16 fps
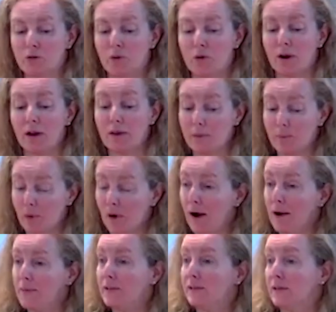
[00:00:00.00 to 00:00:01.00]
for
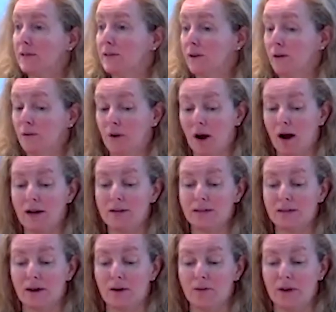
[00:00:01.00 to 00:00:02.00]
promises of God's
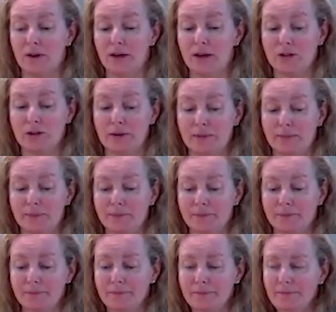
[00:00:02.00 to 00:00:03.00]
salvation.
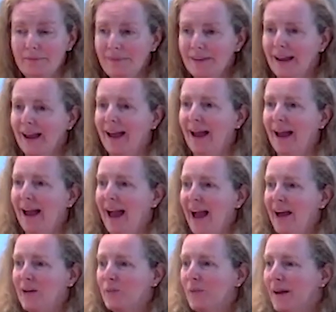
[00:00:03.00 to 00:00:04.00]

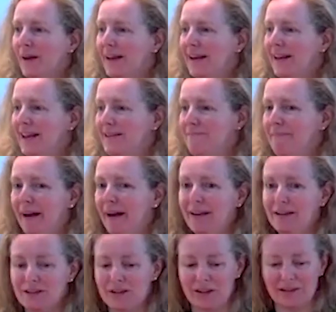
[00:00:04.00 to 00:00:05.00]
And when he
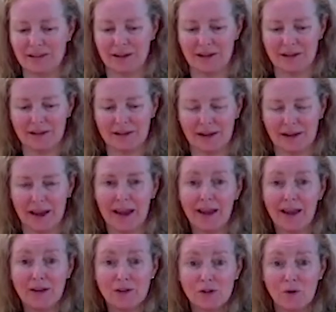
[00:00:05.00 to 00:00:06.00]
met Jesus,
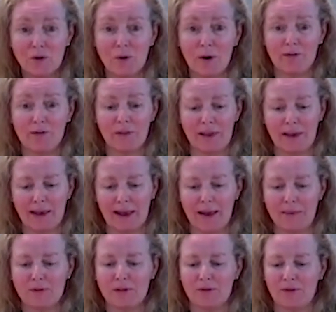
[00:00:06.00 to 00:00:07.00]
he joyfully
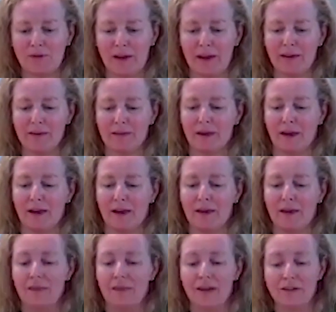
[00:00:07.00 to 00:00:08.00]
came to faith
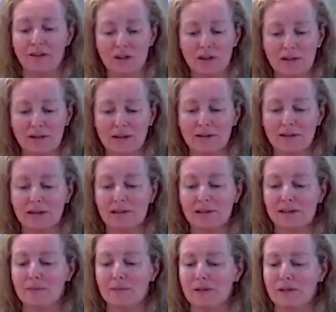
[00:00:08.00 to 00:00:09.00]
that Jesus is
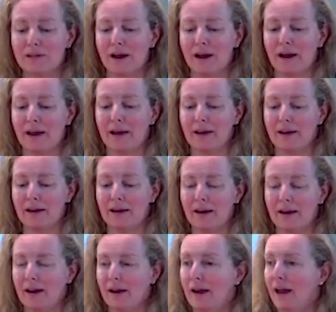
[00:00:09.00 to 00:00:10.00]
the Messiah
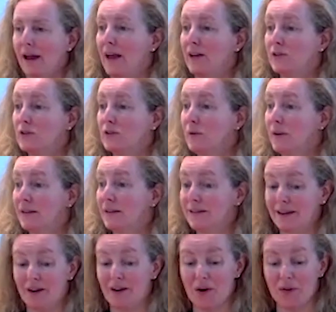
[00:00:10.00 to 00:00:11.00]
as soon as
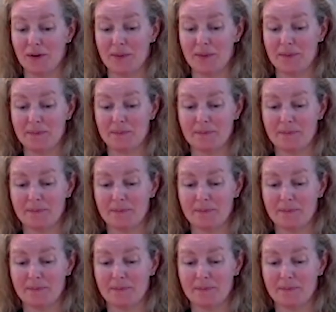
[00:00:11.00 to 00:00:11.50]
he called him.